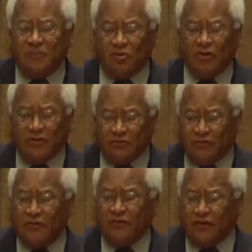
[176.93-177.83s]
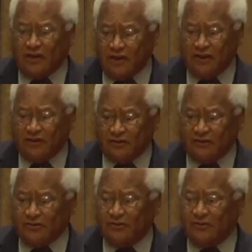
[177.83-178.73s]
more than 50
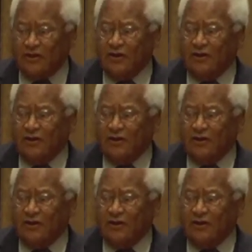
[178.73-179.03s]
years